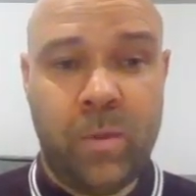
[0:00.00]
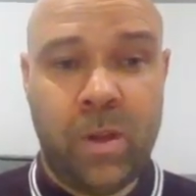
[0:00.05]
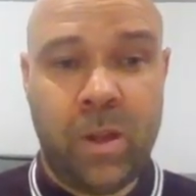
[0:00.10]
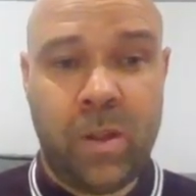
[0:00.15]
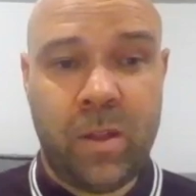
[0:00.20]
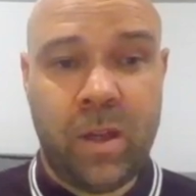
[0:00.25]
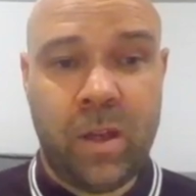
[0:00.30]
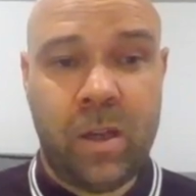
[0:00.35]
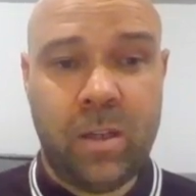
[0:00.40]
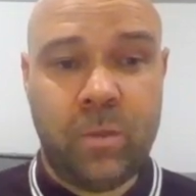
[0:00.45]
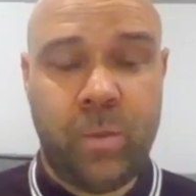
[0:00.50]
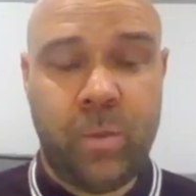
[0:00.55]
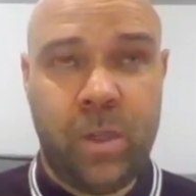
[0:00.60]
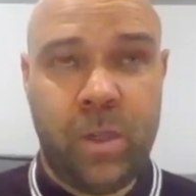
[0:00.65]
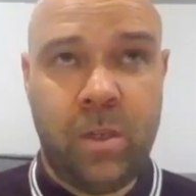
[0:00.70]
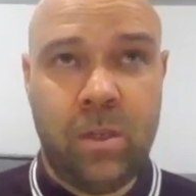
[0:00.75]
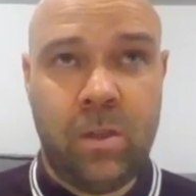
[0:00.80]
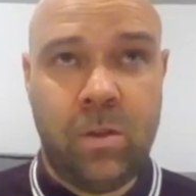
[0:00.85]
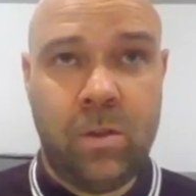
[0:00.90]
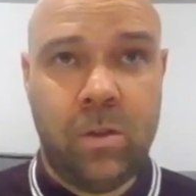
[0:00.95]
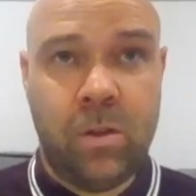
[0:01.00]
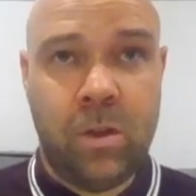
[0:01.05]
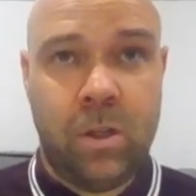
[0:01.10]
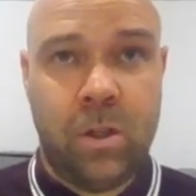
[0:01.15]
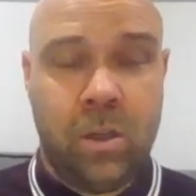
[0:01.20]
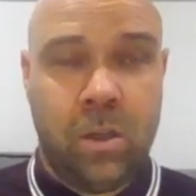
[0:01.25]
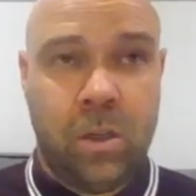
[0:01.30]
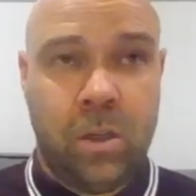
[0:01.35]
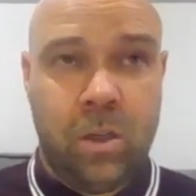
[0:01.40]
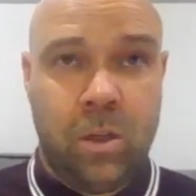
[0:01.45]
I think it's been
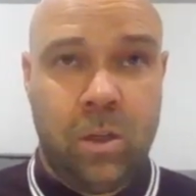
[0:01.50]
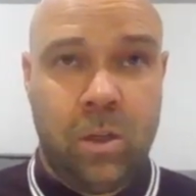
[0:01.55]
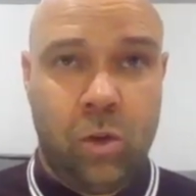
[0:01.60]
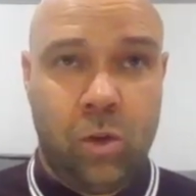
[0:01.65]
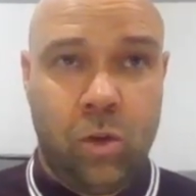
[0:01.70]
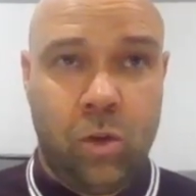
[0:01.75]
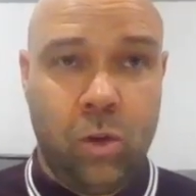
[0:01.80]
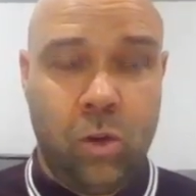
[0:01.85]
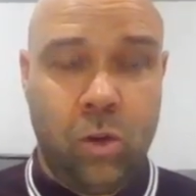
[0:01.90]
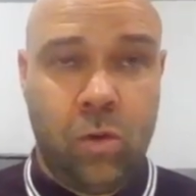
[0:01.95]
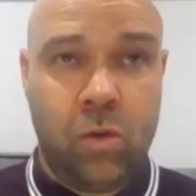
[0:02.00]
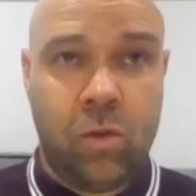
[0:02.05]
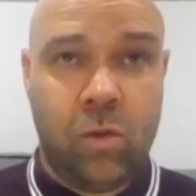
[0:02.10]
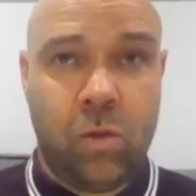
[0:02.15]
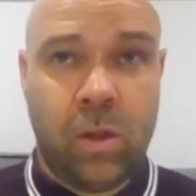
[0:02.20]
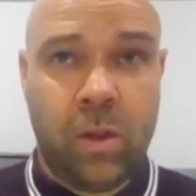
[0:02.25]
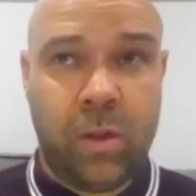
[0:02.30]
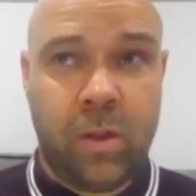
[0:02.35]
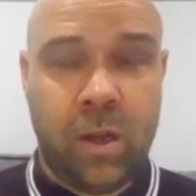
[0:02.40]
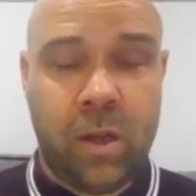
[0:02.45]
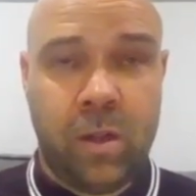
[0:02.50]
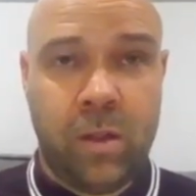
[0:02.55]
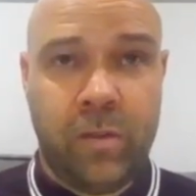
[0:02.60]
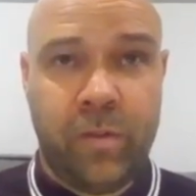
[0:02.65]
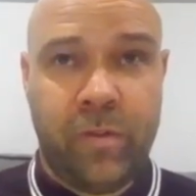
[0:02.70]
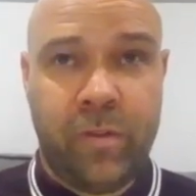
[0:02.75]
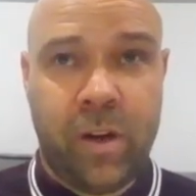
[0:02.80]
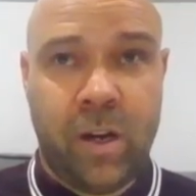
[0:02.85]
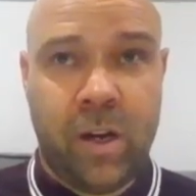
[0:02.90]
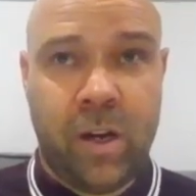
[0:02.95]
good. I think the
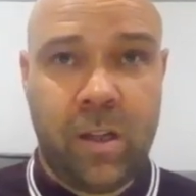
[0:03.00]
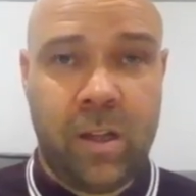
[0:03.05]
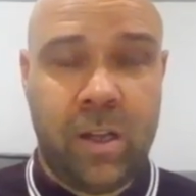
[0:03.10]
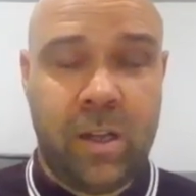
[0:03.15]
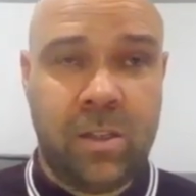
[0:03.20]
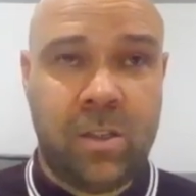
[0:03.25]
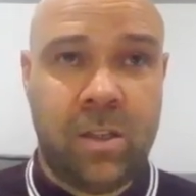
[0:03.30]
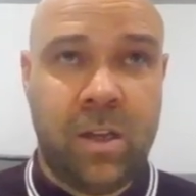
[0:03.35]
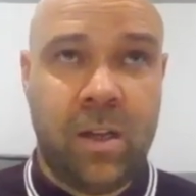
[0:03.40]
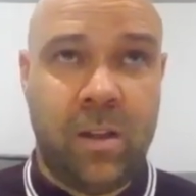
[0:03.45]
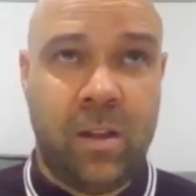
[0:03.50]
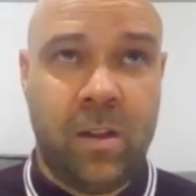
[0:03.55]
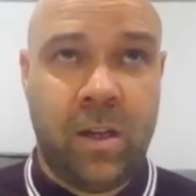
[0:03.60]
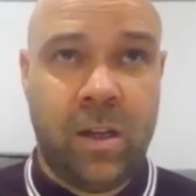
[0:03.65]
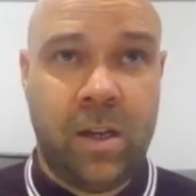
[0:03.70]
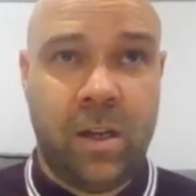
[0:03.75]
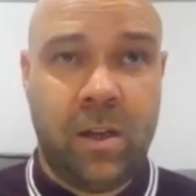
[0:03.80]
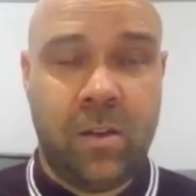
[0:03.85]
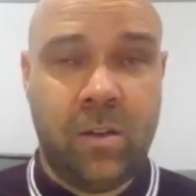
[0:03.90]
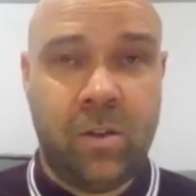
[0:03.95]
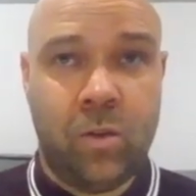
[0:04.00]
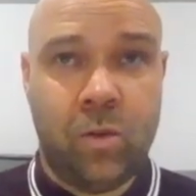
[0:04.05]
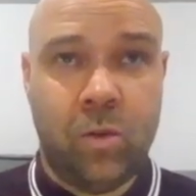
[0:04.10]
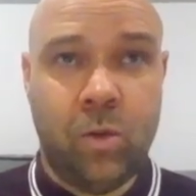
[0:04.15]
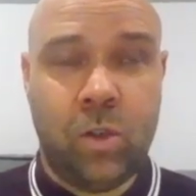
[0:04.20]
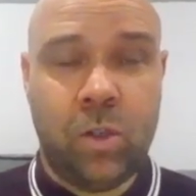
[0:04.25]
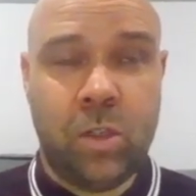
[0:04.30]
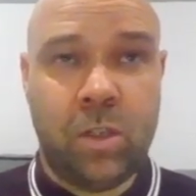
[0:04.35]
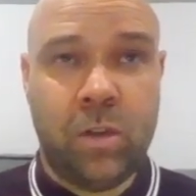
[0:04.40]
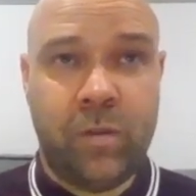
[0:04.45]
fact is that the
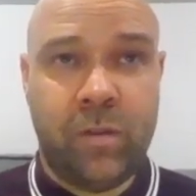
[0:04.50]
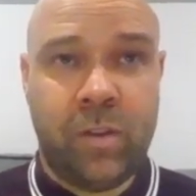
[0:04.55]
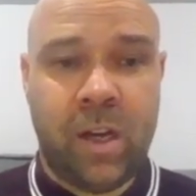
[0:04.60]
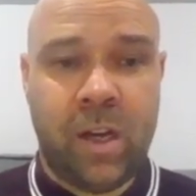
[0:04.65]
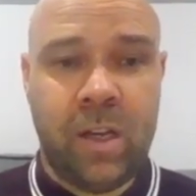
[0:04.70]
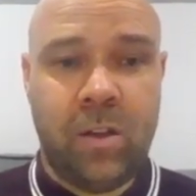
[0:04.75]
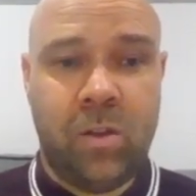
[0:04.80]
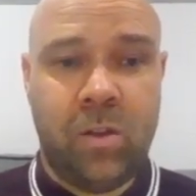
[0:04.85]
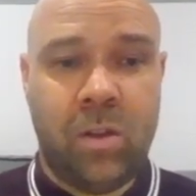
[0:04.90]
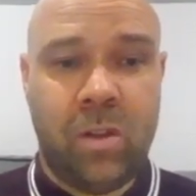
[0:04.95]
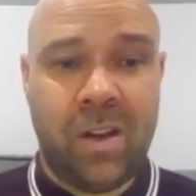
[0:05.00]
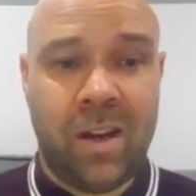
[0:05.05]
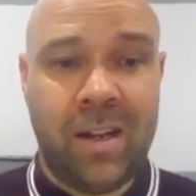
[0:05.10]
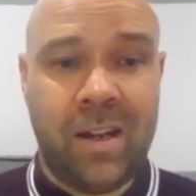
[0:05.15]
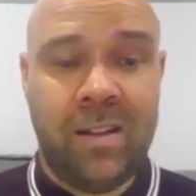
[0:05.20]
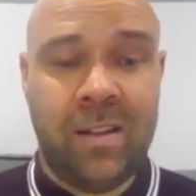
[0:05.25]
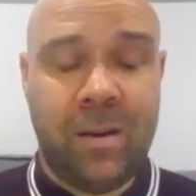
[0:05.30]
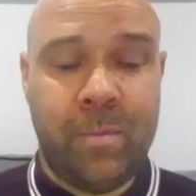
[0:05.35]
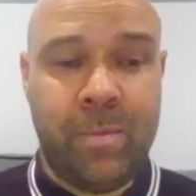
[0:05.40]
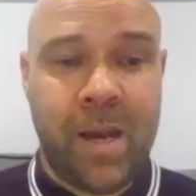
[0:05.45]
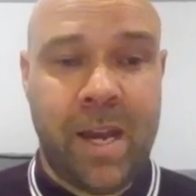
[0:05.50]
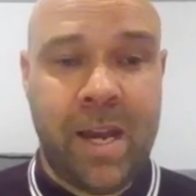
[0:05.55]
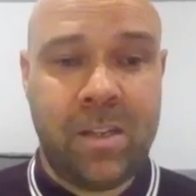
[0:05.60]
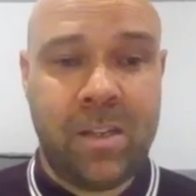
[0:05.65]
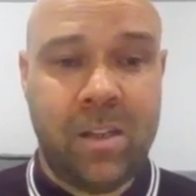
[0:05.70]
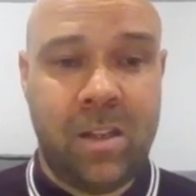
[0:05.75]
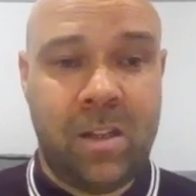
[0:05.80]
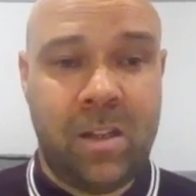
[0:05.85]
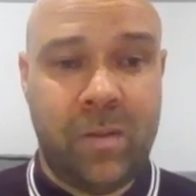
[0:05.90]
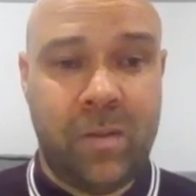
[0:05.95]
coaches have tried their
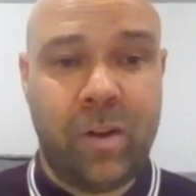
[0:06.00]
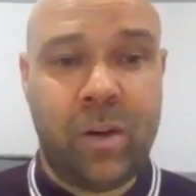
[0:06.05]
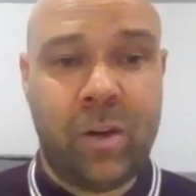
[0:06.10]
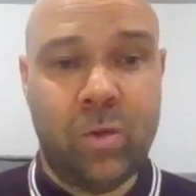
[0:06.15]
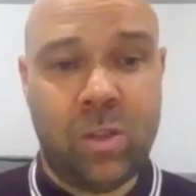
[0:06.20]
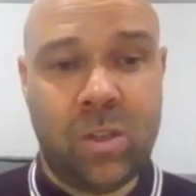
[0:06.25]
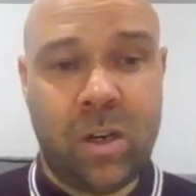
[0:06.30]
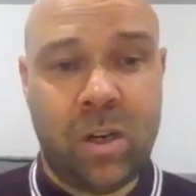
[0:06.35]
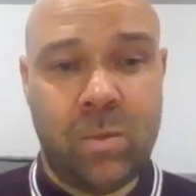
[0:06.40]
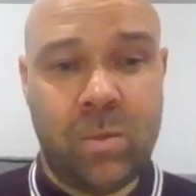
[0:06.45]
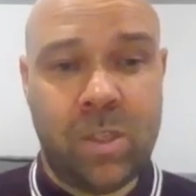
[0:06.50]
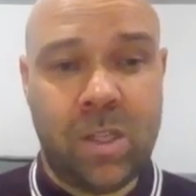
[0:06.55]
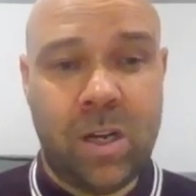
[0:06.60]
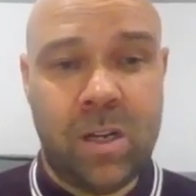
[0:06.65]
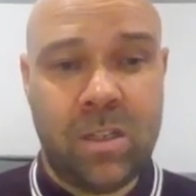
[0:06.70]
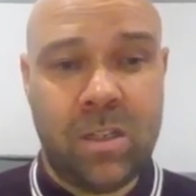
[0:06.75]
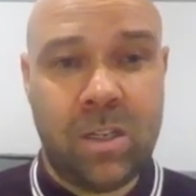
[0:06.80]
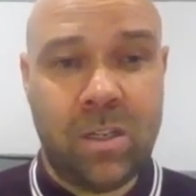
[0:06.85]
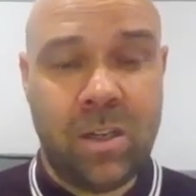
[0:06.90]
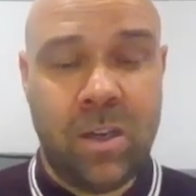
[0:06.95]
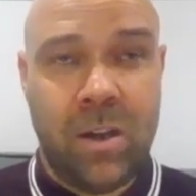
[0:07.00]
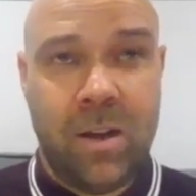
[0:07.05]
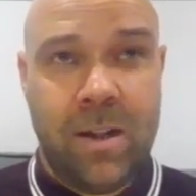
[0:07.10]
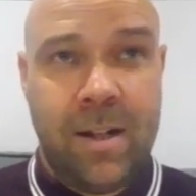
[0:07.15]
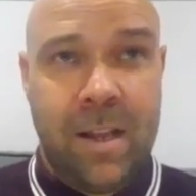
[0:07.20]
best in difficult circumstances.